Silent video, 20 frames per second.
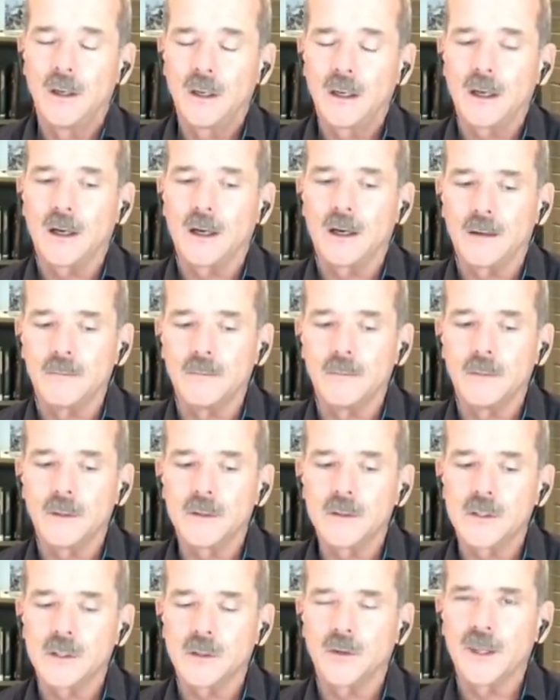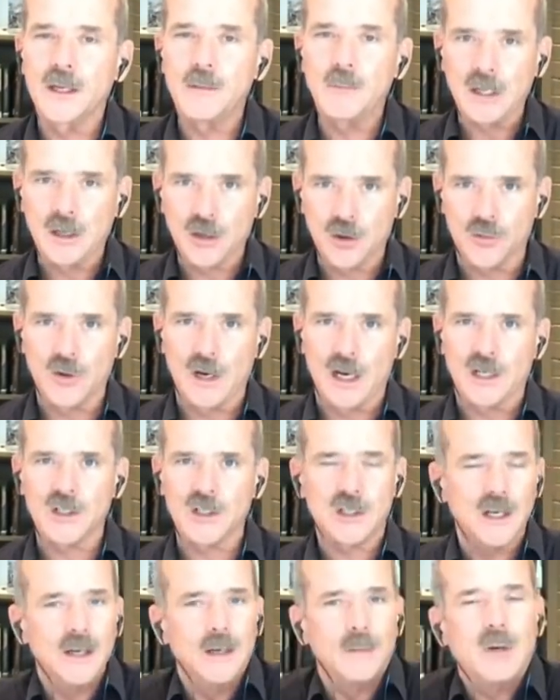Um, so they'd be
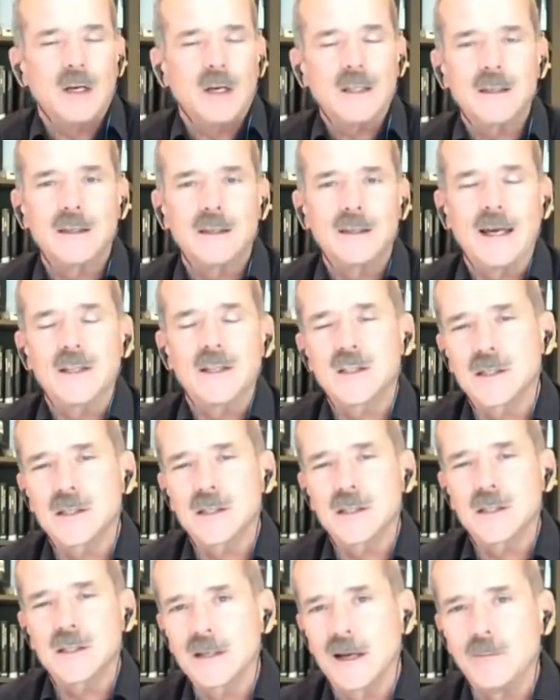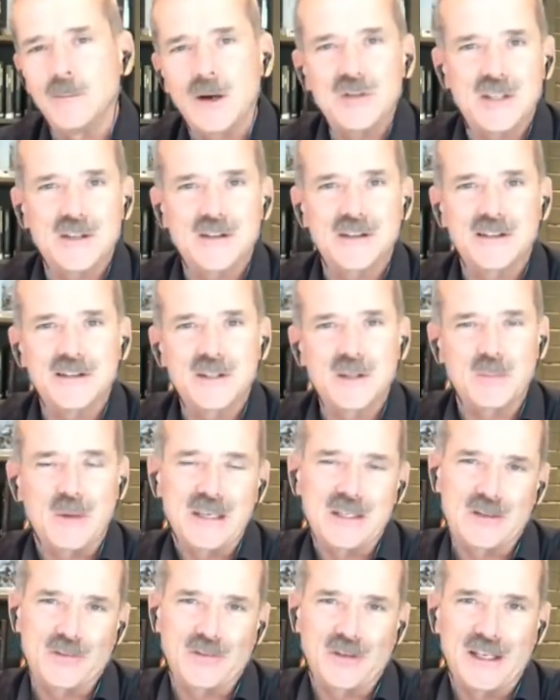crushed. But that's how most
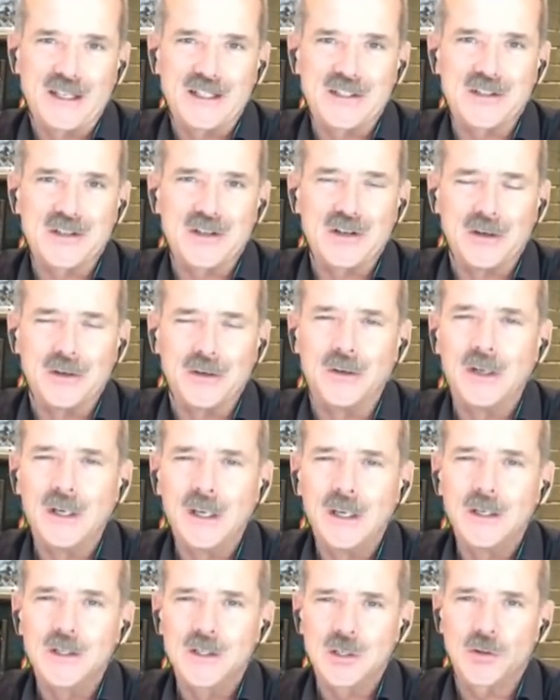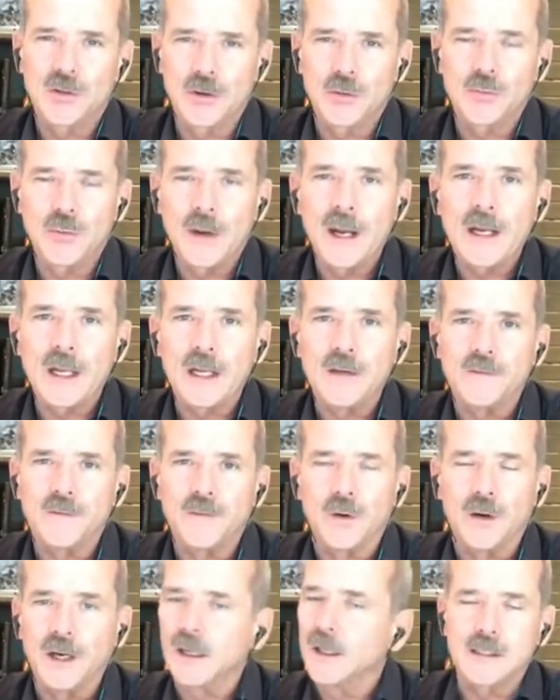space flights go. So they're ready for it.
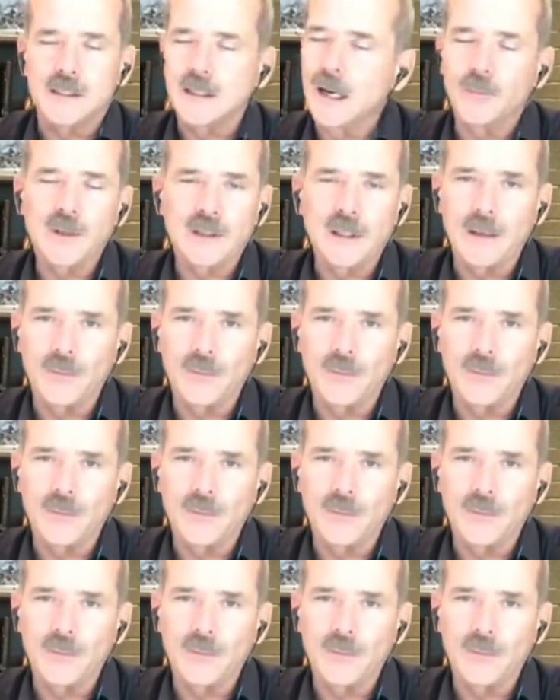It's not what they